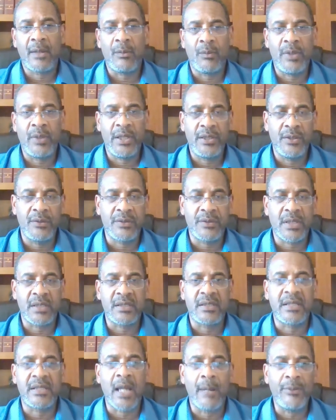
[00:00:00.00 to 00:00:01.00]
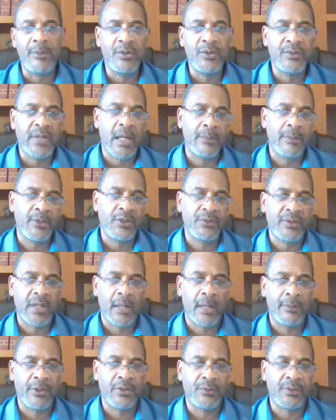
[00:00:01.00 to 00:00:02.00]
we use is
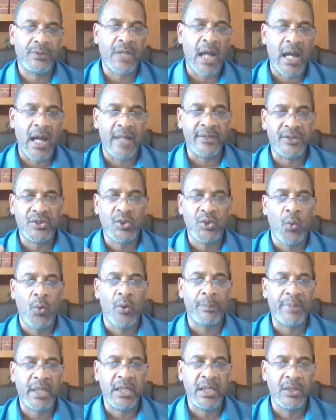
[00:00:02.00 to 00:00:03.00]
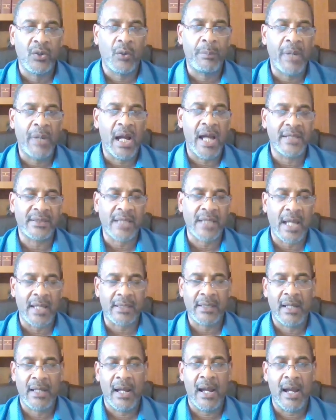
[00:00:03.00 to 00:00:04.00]

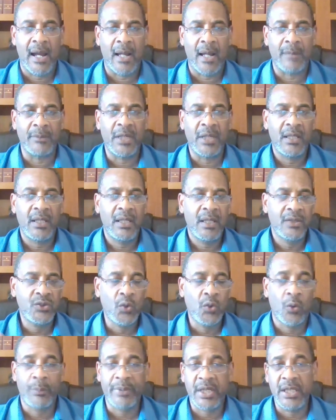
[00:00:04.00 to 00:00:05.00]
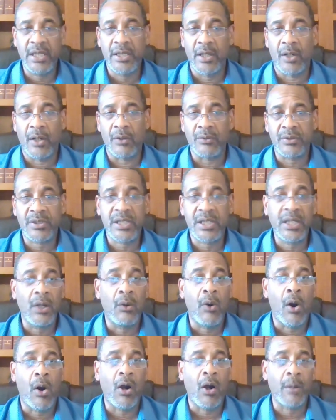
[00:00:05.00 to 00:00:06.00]
www.torpedopot.com. Torpedo,
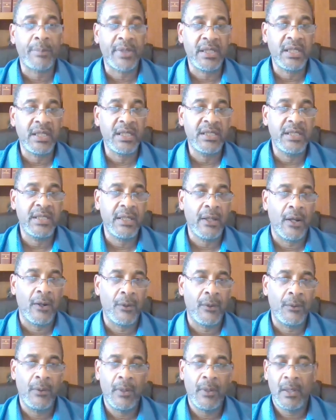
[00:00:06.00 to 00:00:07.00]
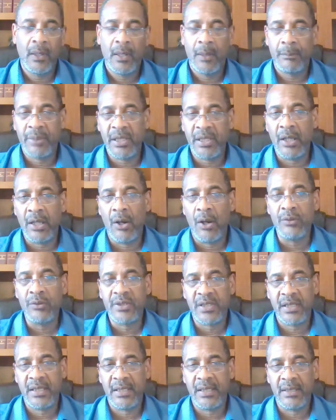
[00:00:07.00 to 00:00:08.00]
TORPEDO,
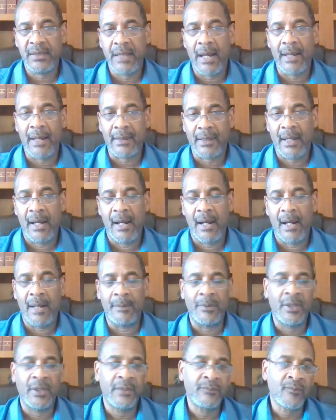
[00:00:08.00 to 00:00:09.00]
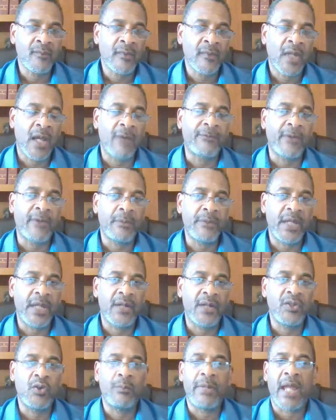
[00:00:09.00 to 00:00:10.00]
POT.com. And from
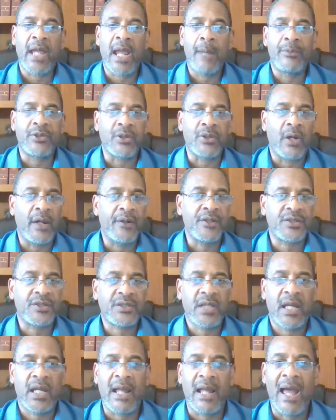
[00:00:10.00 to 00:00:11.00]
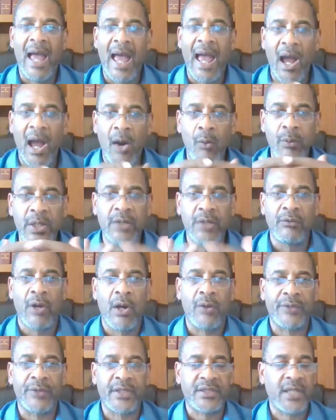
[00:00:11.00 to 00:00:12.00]
there, you'll be able to understand how we
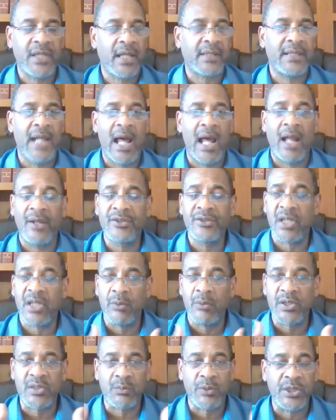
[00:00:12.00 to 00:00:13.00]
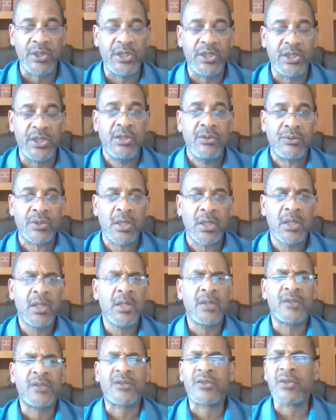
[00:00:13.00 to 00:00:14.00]
grow, the technology in which we use,
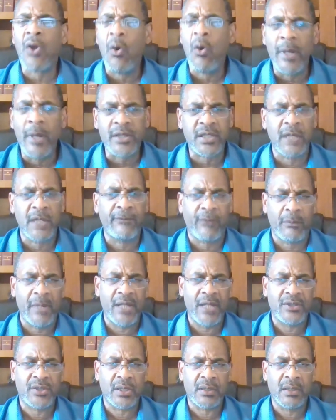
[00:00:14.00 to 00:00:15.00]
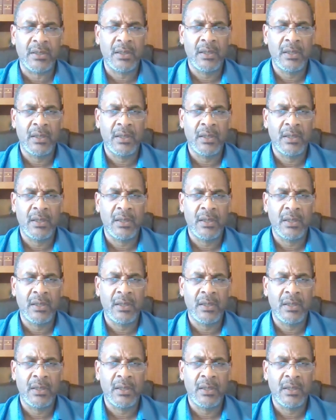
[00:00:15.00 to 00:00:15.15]
so much information.